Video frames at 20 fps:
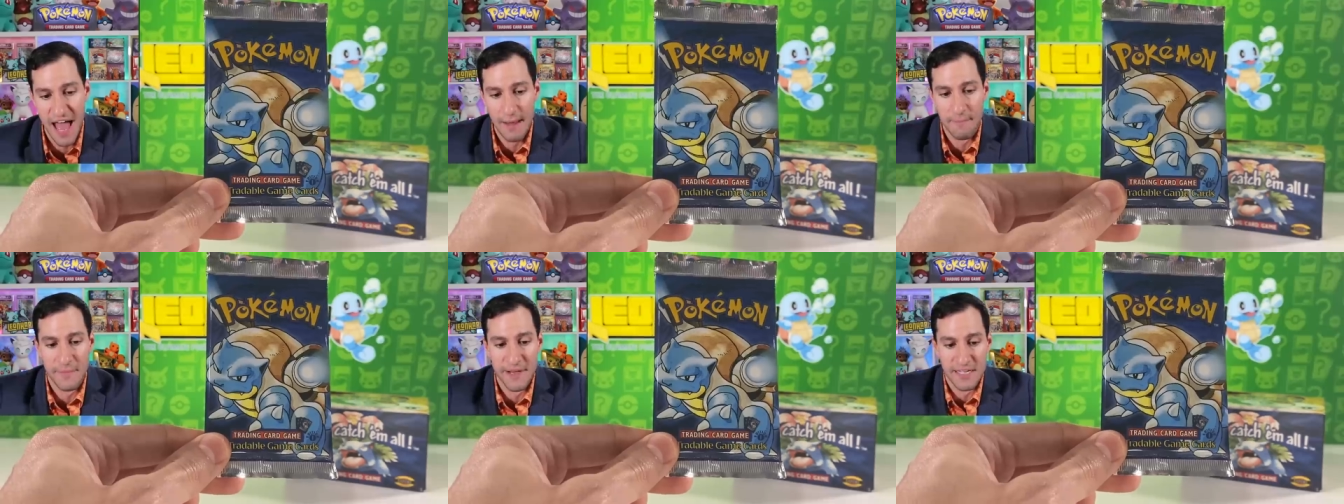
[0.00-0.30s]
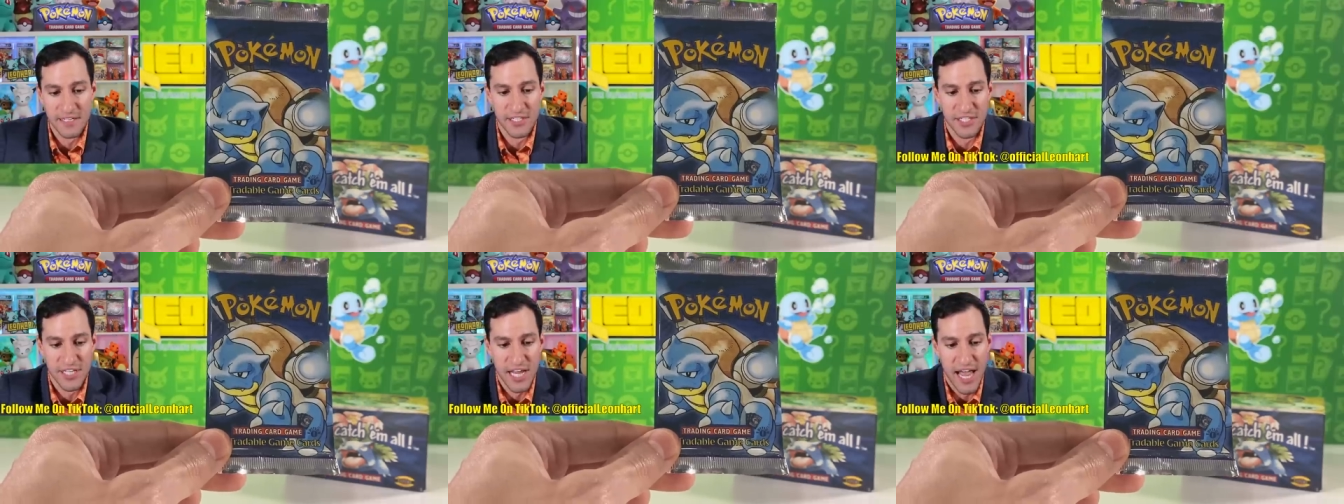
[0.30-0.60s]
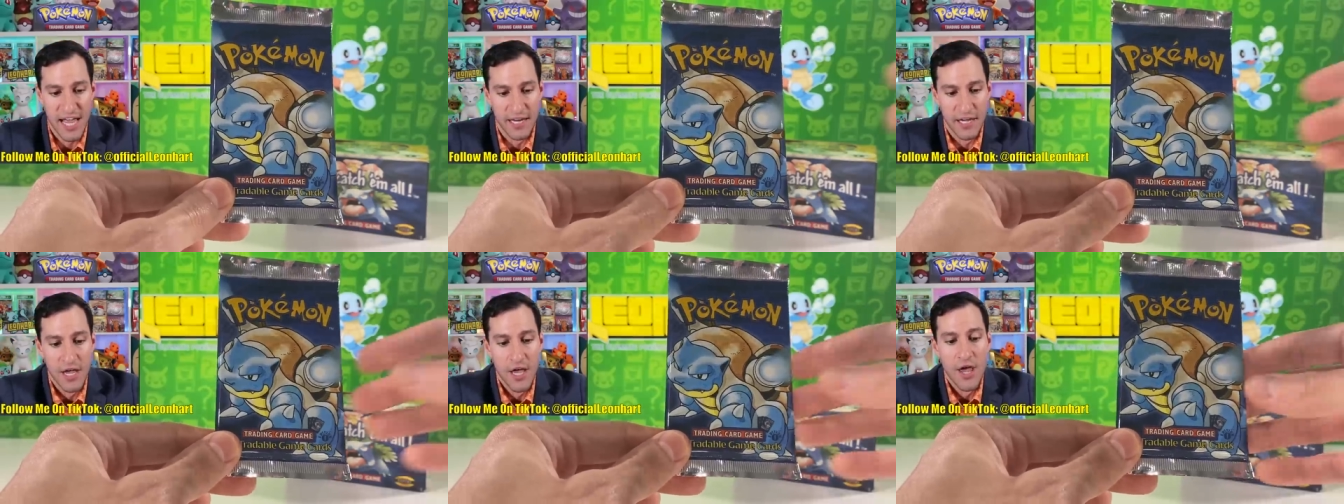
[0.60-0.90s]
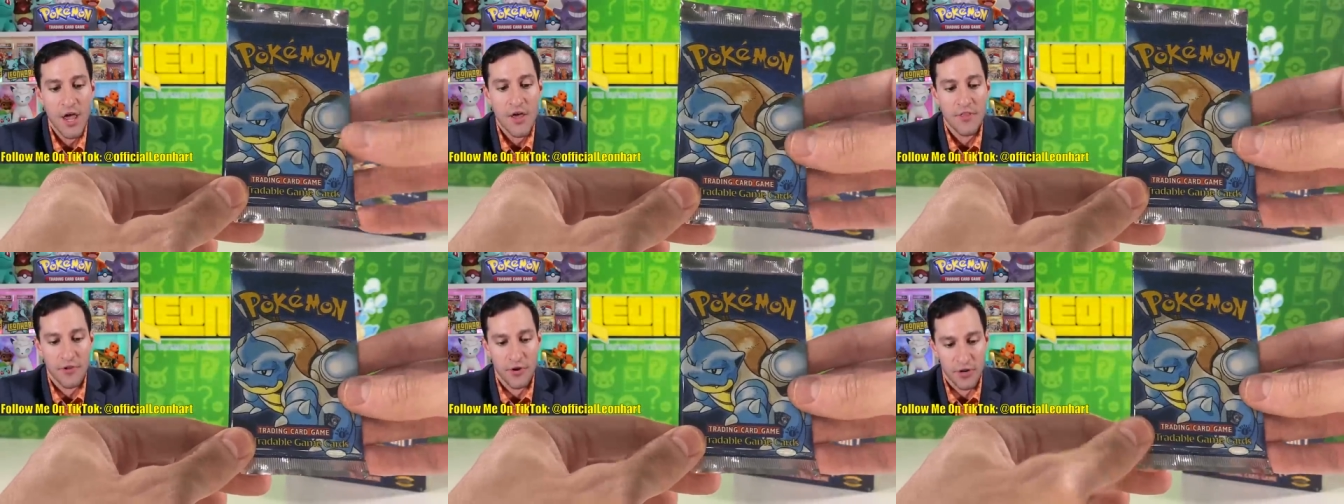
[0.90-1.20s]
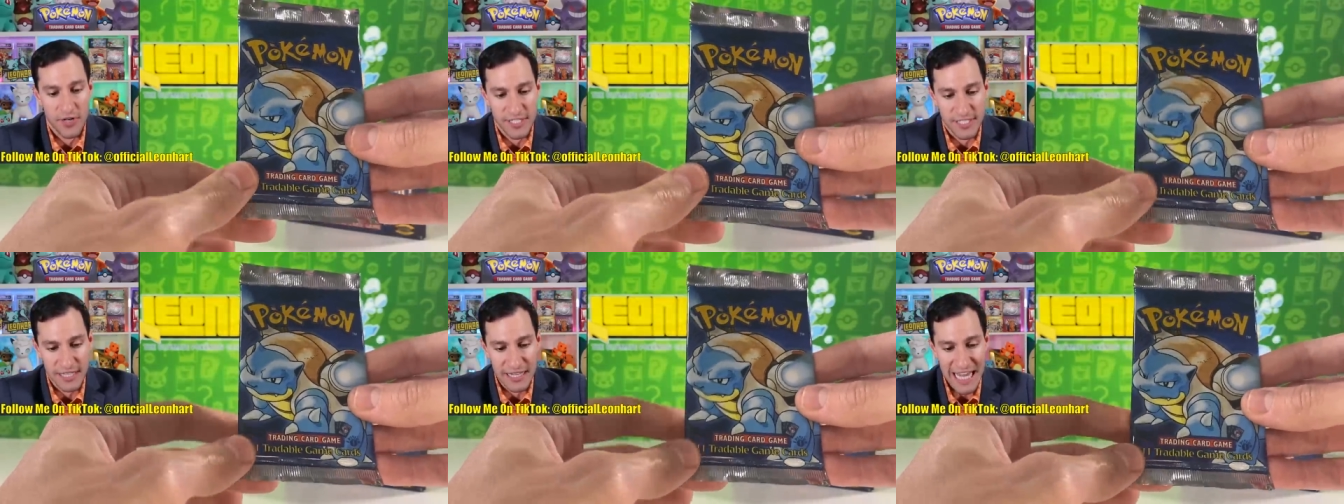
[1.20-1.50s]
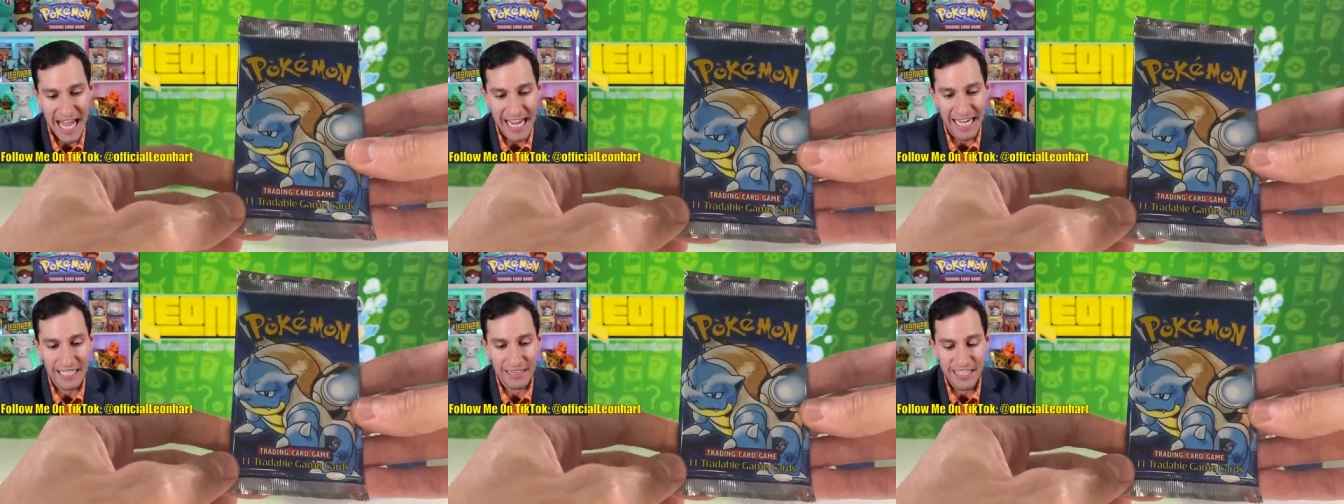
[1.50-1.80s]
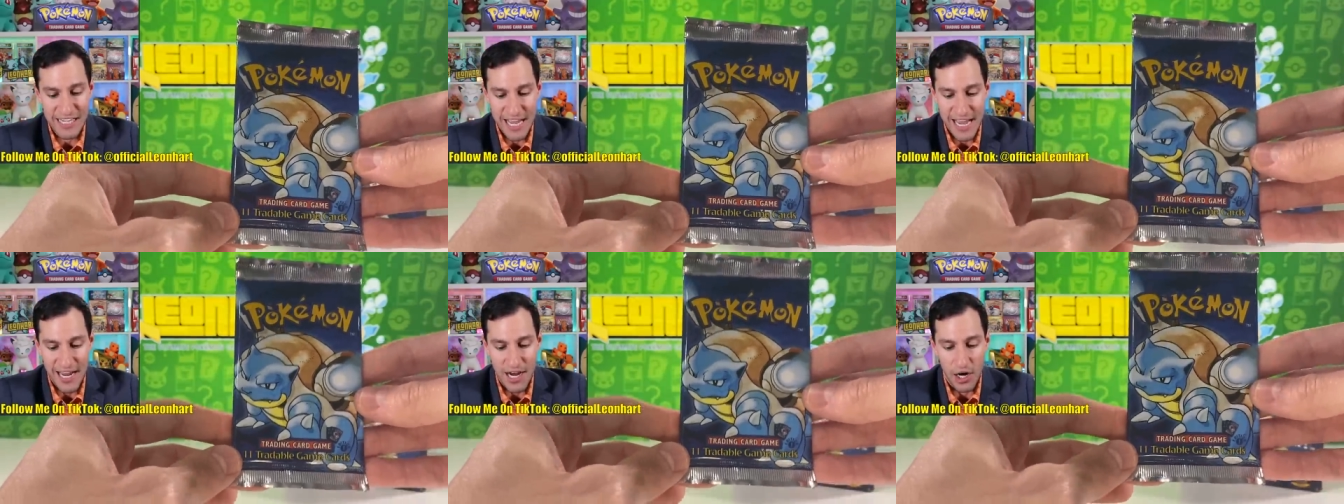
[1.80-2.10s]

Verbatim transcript: that being said, there is likely